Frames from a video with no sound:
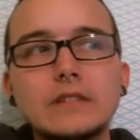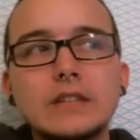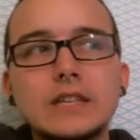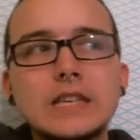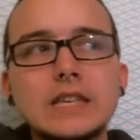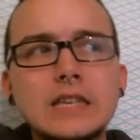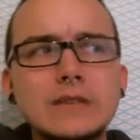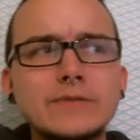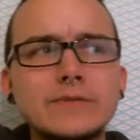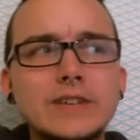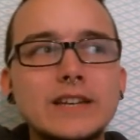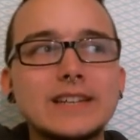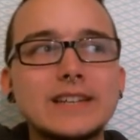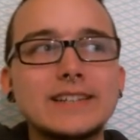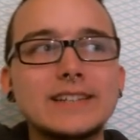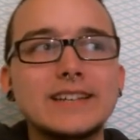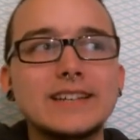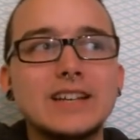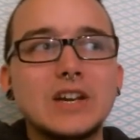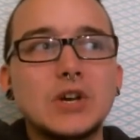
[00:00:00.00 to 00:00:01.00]

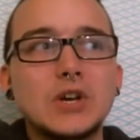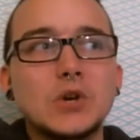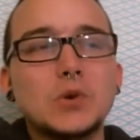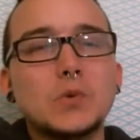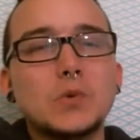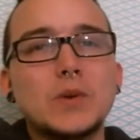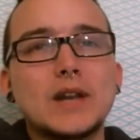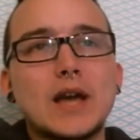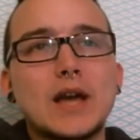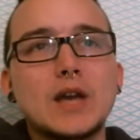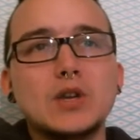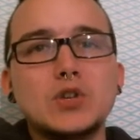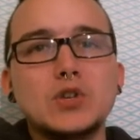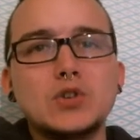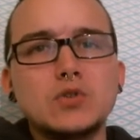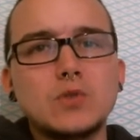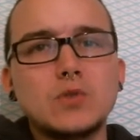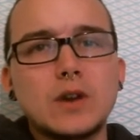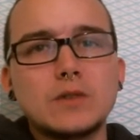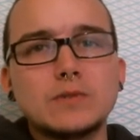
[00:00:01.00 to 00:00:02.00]
even when I
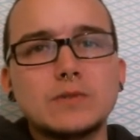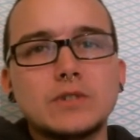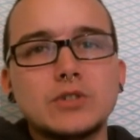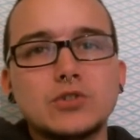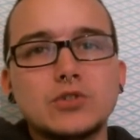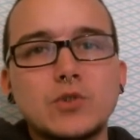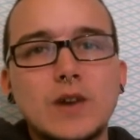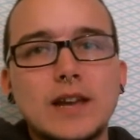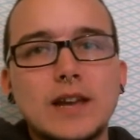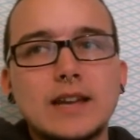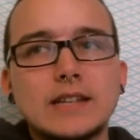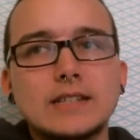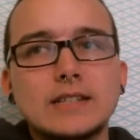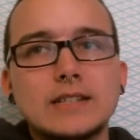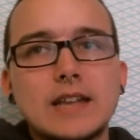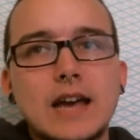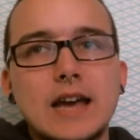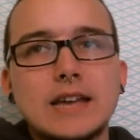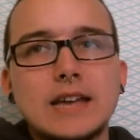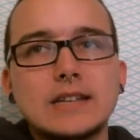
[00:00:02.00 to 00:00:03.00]
knew I was
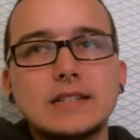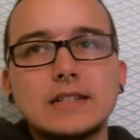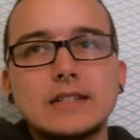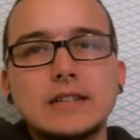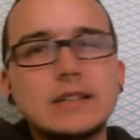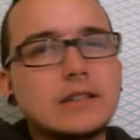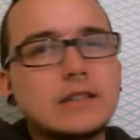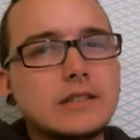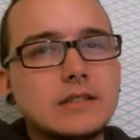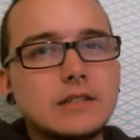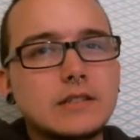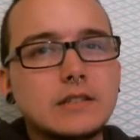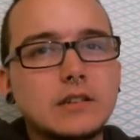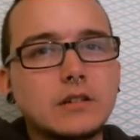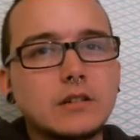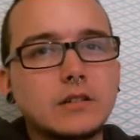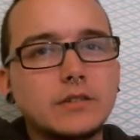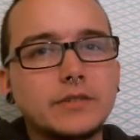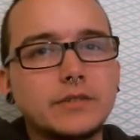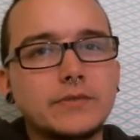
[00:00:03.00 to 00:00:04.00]
trans, I didn't
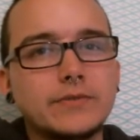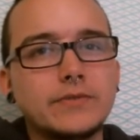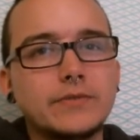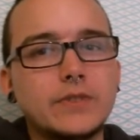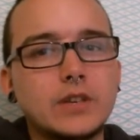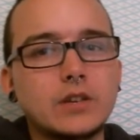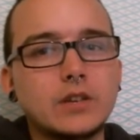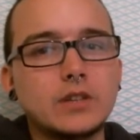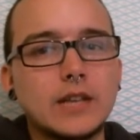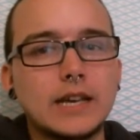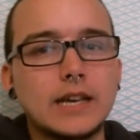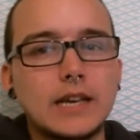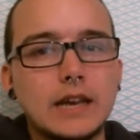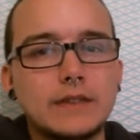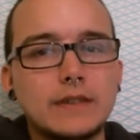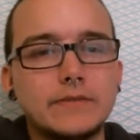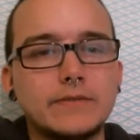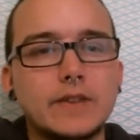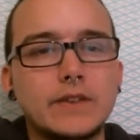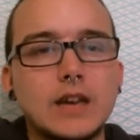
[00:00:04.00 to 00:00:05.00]
still feel like
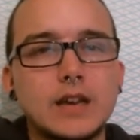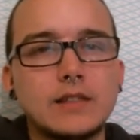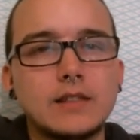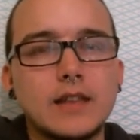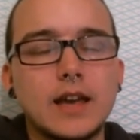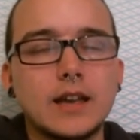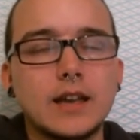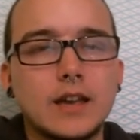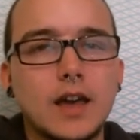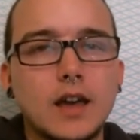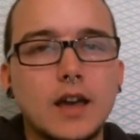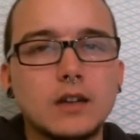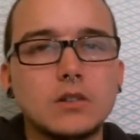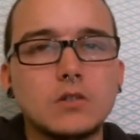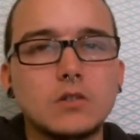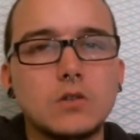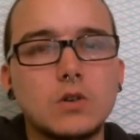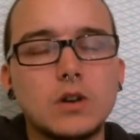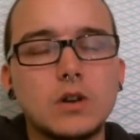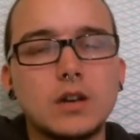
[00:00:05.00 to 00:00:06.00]
I fit in that
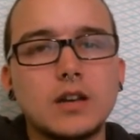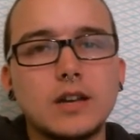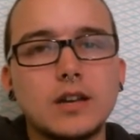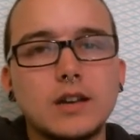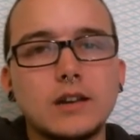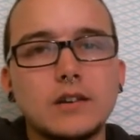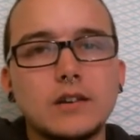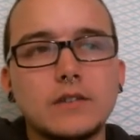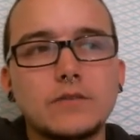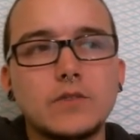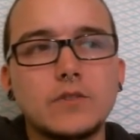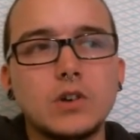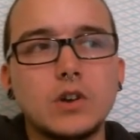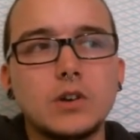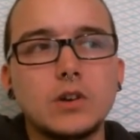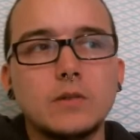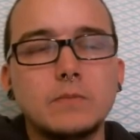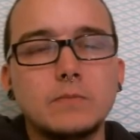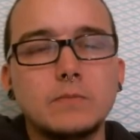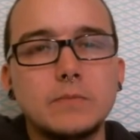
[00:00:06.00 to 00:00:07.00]
category of
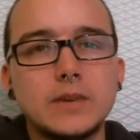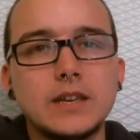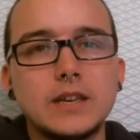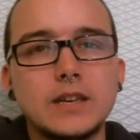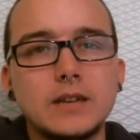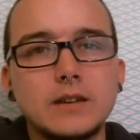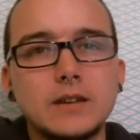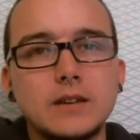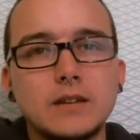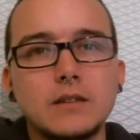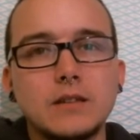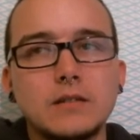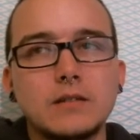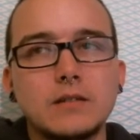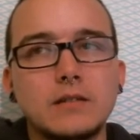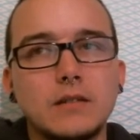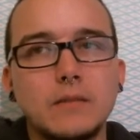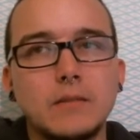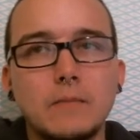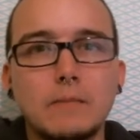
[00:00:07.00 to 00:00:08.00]
being
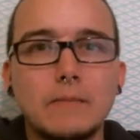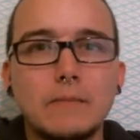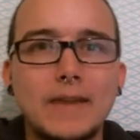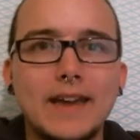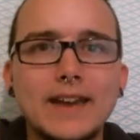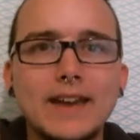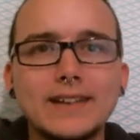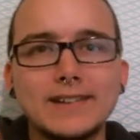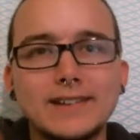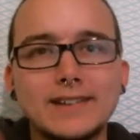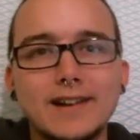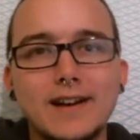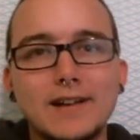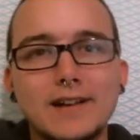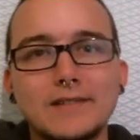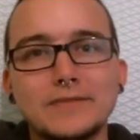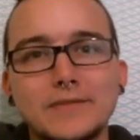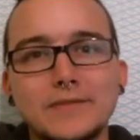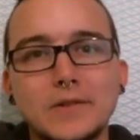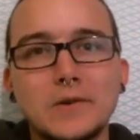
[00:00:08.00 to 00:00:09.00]
man
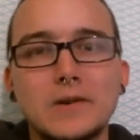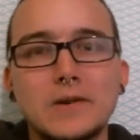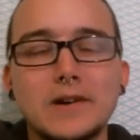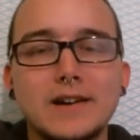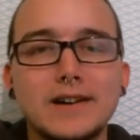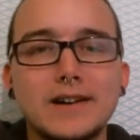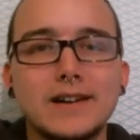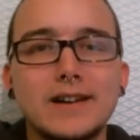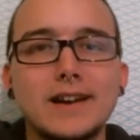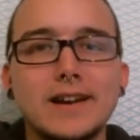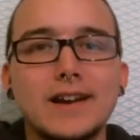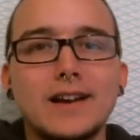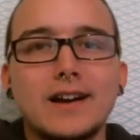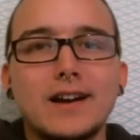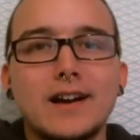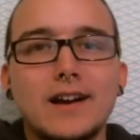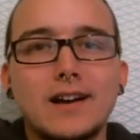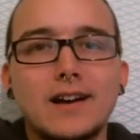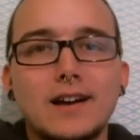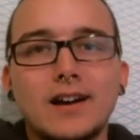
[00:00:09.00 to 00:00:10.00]
enough, or
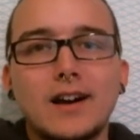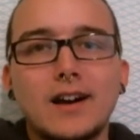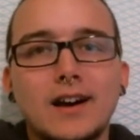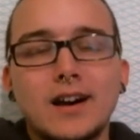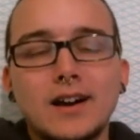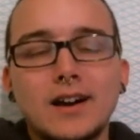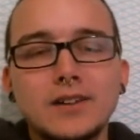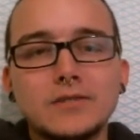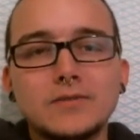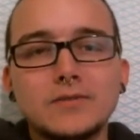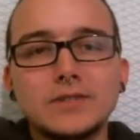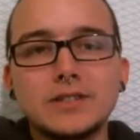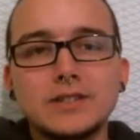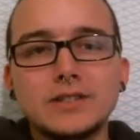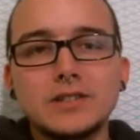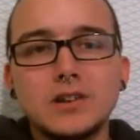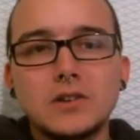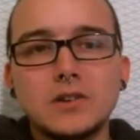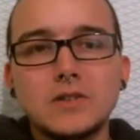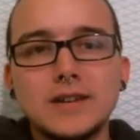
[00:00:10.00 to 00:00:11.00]
I don't really
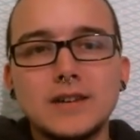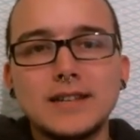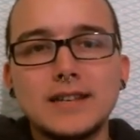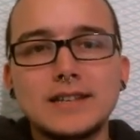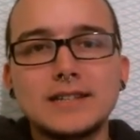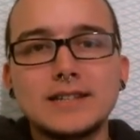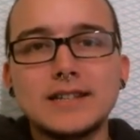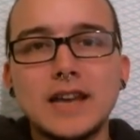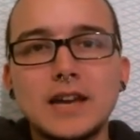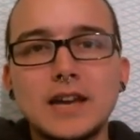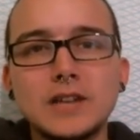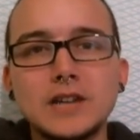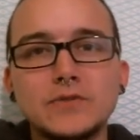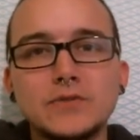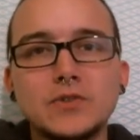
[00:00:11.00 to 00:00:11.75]
know. It's kind of